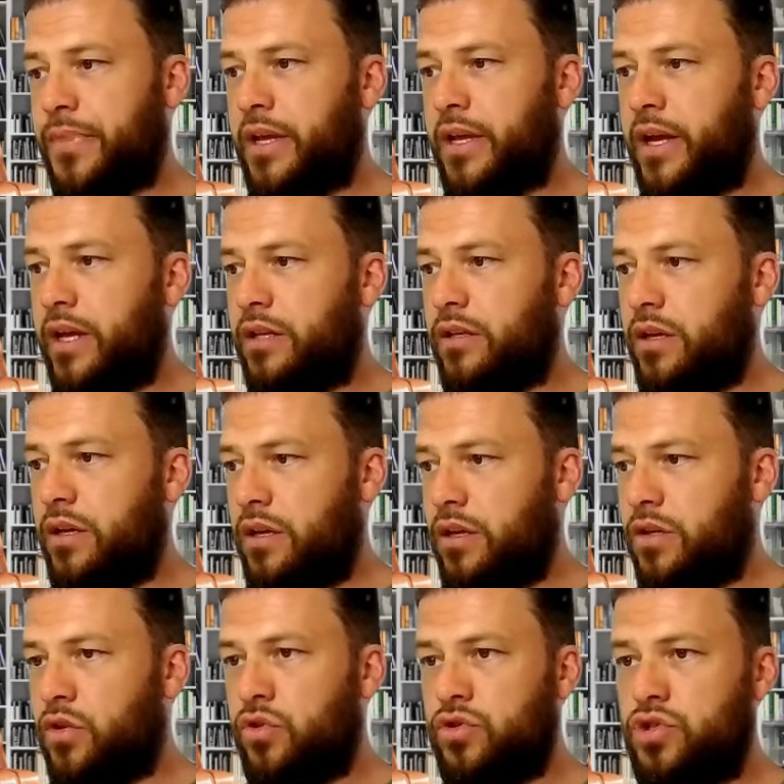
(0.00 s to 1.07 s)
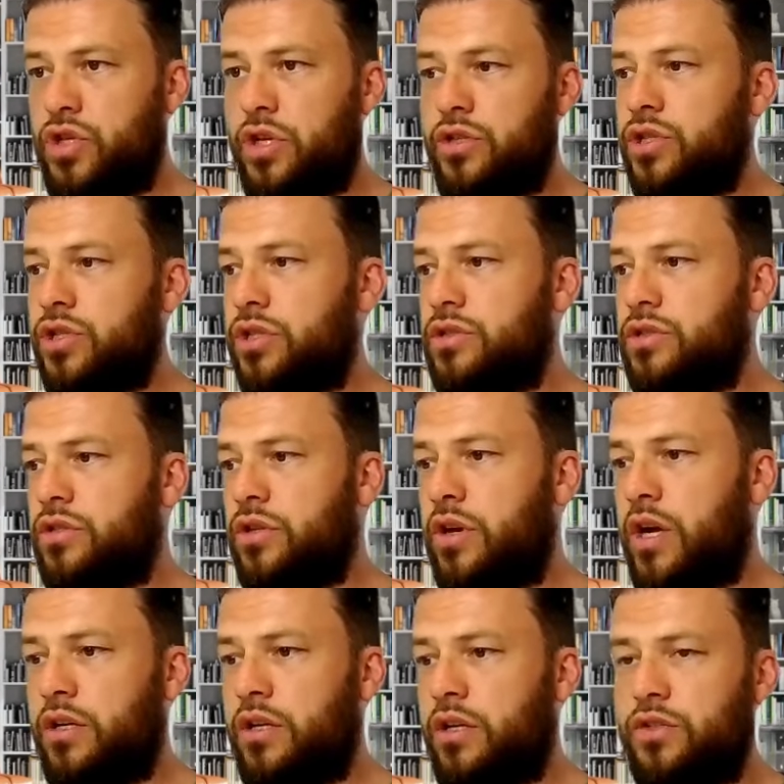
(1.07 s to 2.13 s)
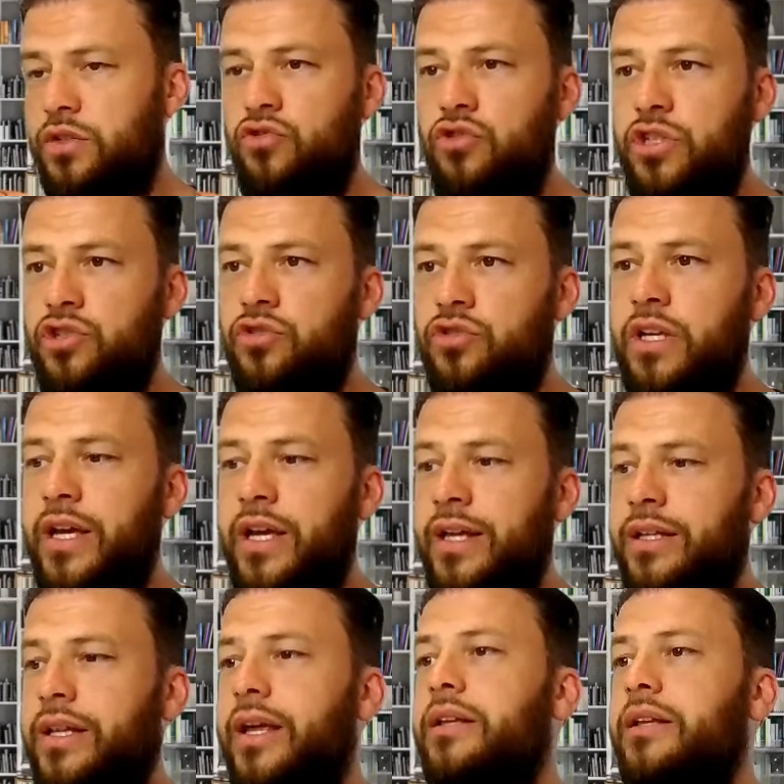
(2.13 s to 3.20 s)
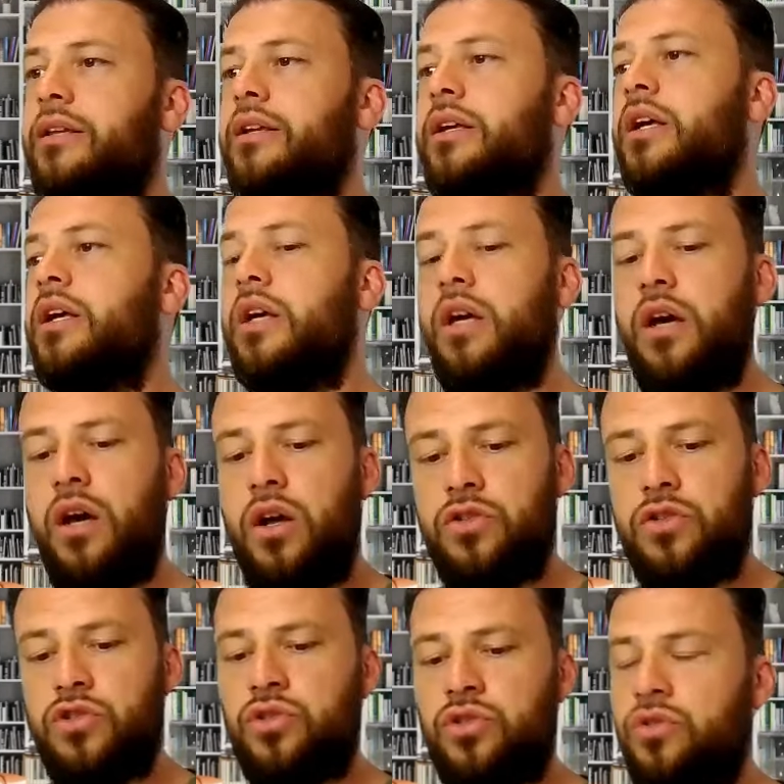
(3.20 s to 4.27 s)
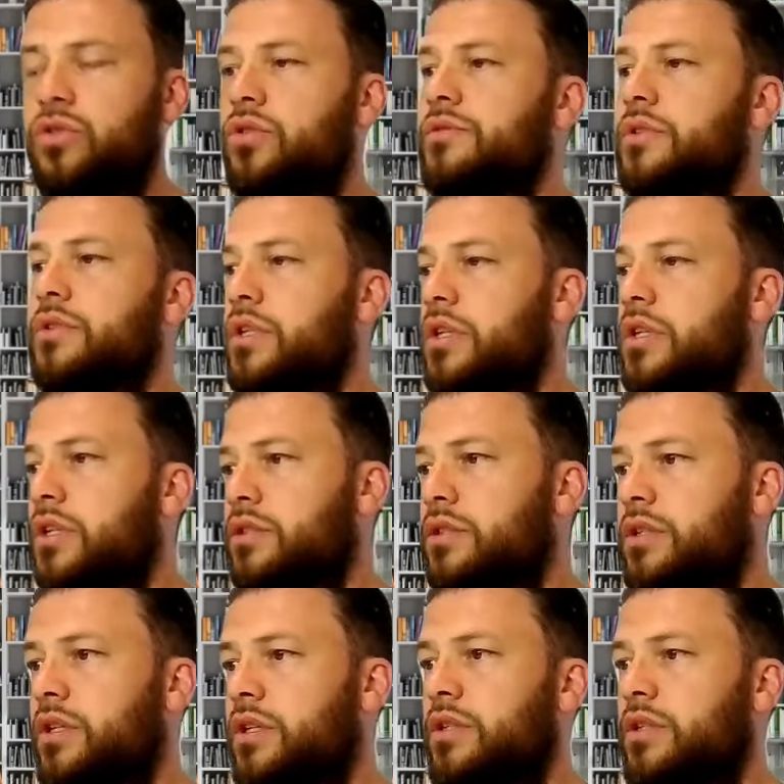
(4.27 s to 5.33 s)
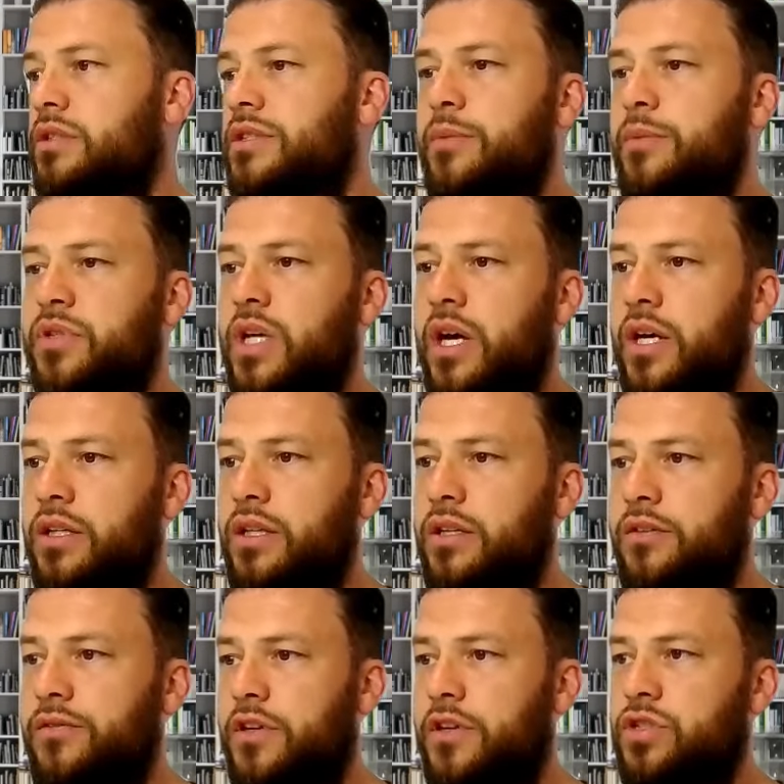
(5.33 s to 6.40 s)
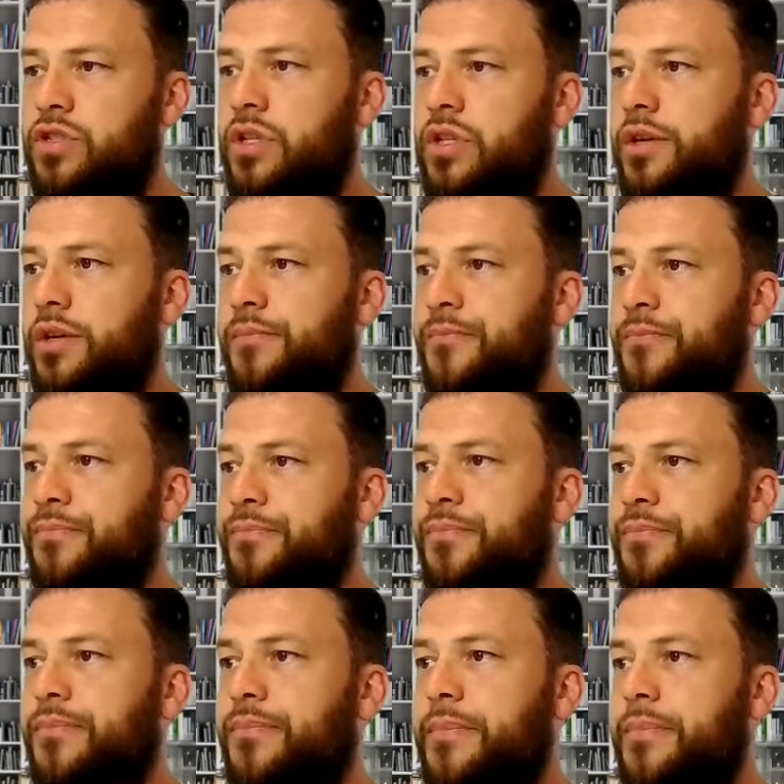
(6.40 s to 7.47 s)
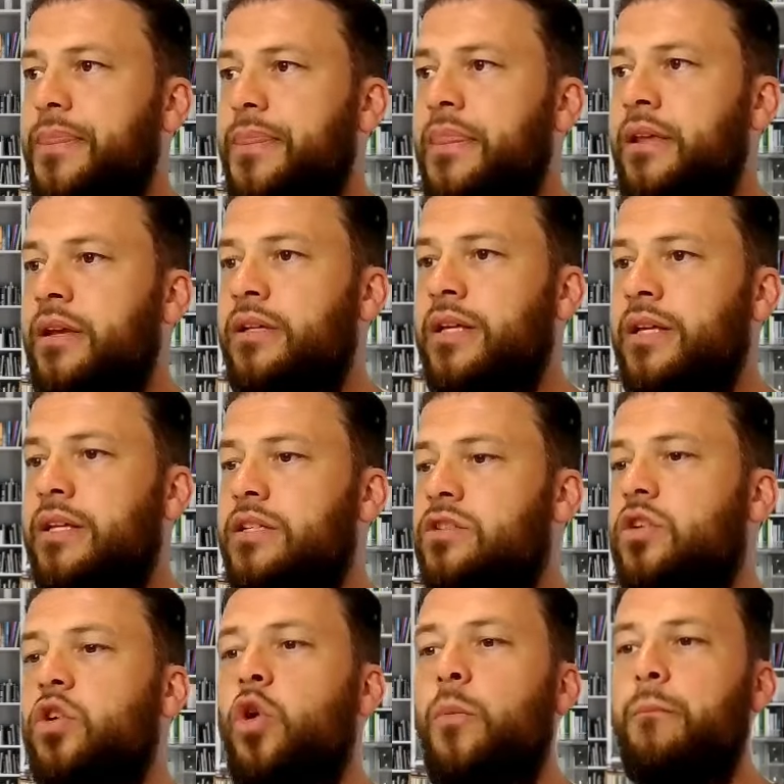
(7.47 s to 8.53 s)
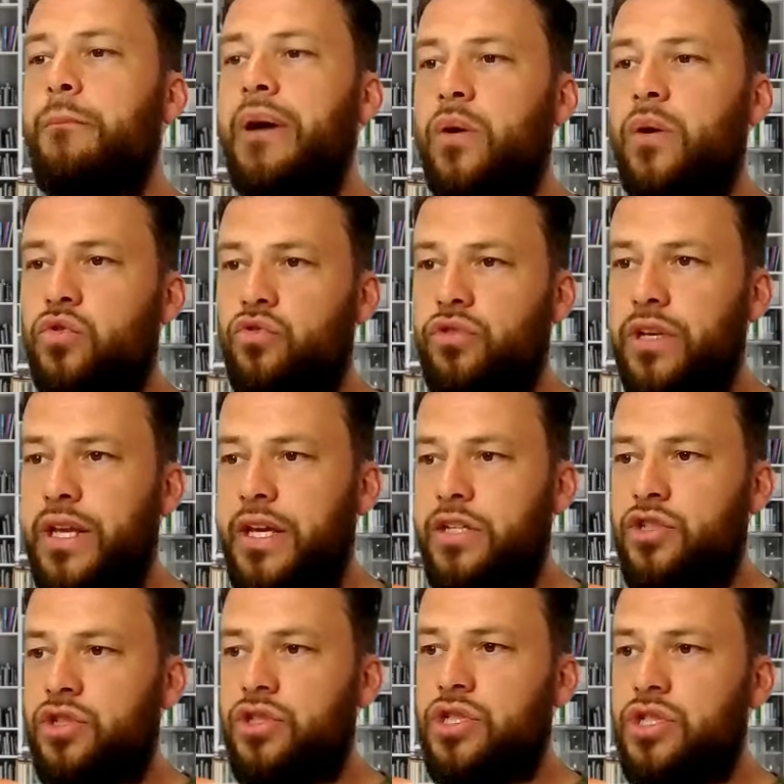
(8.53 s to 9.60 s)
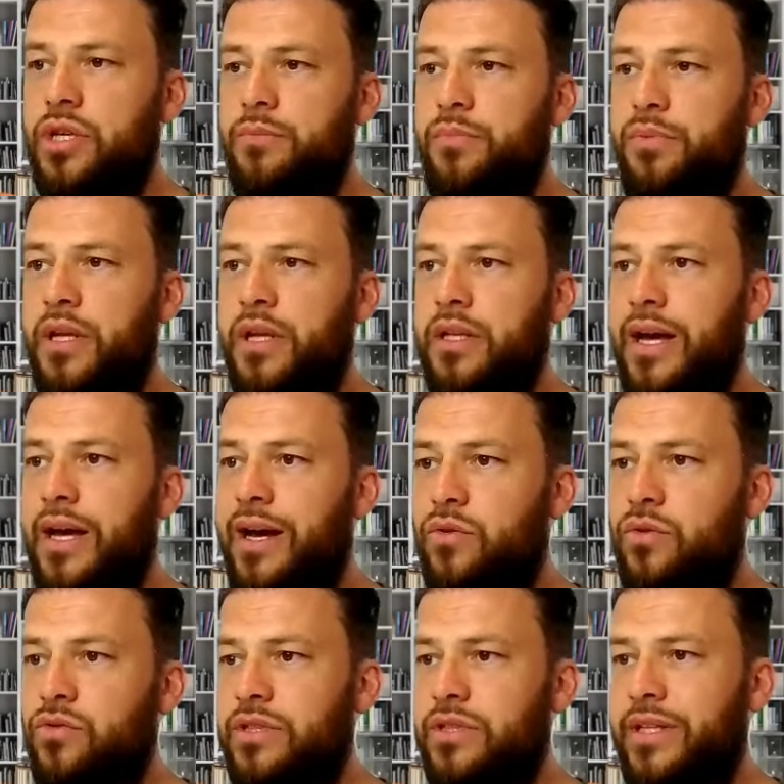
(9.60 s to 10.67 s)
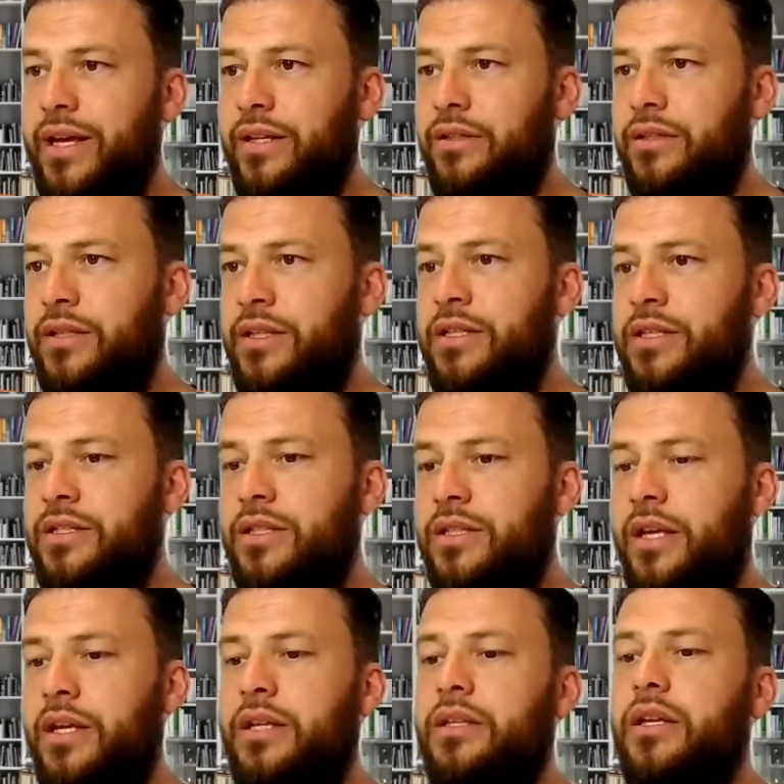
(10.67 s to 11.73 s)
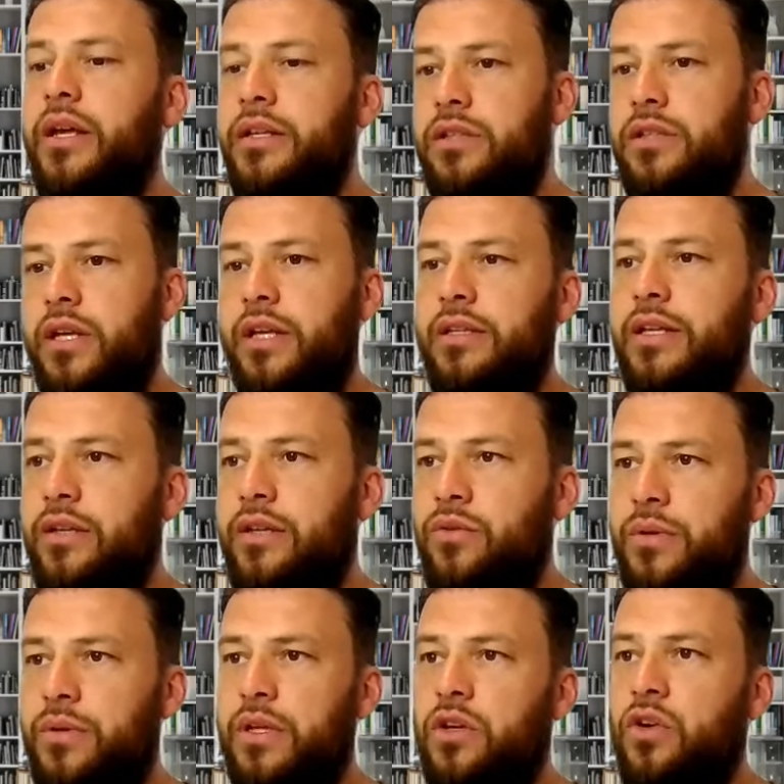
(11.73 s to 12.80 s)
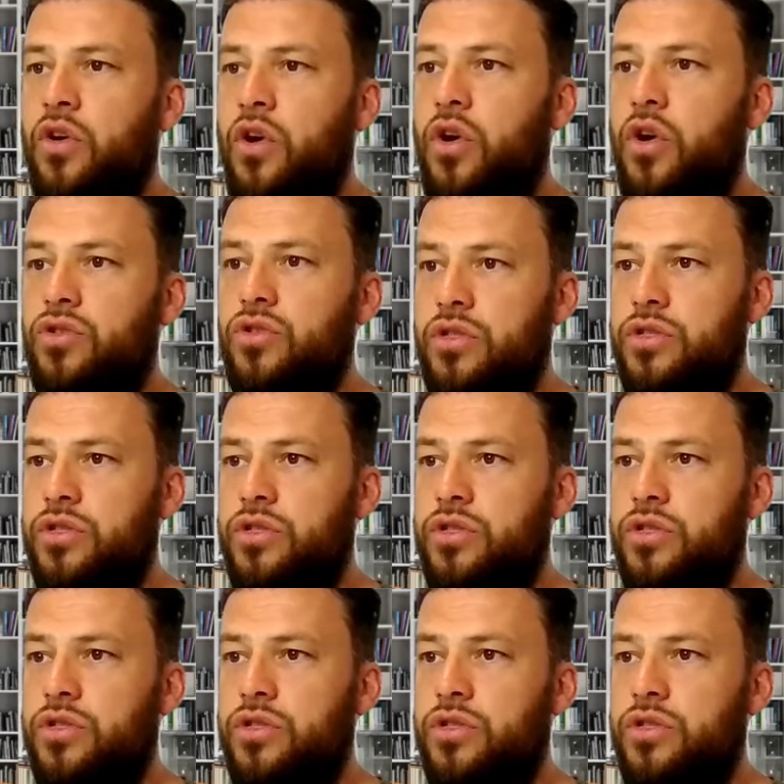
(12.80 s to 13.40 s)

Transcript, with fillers: and uh, conjunctions, Graha Drishtri, and then also the Deeptadi Avashta, that is the compound relationship in the house that he's in, and, and that will cause